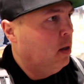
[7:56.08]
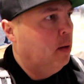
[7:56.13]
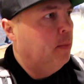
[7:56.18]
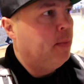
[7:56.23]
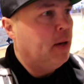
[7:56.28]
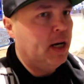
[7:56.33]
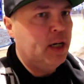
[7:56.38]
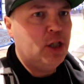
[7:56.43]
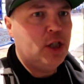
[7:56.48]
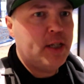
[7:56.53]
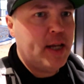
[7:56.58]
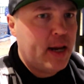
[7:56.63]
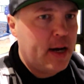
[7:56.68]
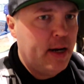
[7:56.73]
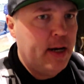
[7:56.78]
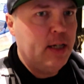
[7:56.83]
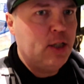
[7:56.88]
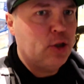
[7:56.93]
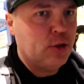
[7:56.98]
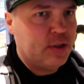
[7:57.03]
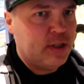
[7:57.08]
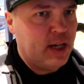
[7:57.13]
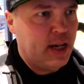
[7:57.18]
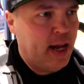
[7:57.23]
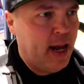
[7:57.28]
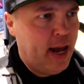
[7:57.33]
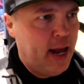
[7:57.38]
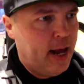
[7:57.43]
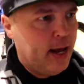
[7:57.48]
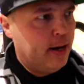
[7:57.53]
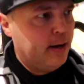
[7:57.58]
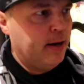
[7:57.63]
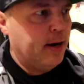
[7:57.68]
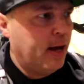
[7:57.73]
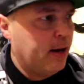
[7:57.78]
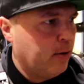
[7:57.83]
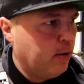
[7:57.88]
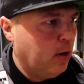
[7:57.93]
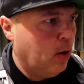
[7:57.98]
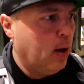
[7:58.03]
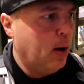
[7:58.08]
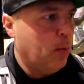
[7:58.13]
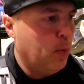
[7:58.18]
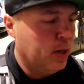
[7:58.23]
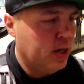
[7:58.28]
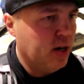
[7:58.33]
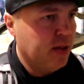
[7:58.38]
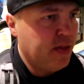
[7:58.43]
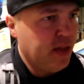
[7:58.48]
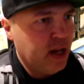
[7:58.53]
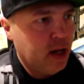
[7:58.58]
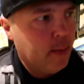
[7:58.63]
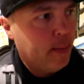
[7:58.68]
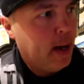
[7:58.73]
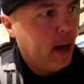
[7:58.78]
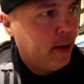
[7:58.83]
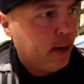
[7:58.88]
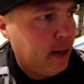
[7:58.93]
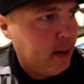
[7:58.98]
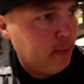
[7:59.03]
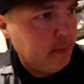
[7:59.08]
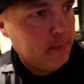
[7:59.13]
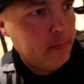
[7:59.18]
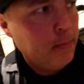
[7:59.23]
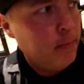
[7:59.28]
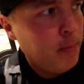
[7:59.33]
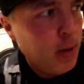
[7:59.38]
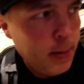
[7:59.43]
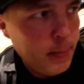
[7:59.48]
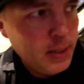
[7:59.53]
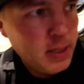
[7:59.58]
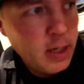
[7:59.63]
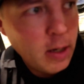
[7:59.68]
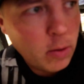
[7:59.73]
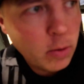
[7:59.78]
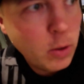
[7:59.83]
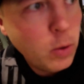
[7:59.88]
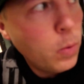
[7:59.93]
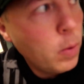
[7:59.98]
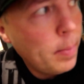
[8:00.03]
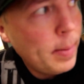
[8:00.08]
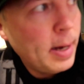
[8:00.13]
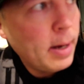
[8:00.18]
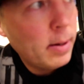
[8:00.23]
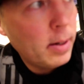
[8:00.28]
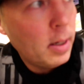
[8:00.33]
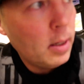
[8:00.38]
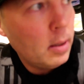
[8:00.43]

But I just had an interesting hand. I don't know, I wanted to think about it. Maybe tell you about it.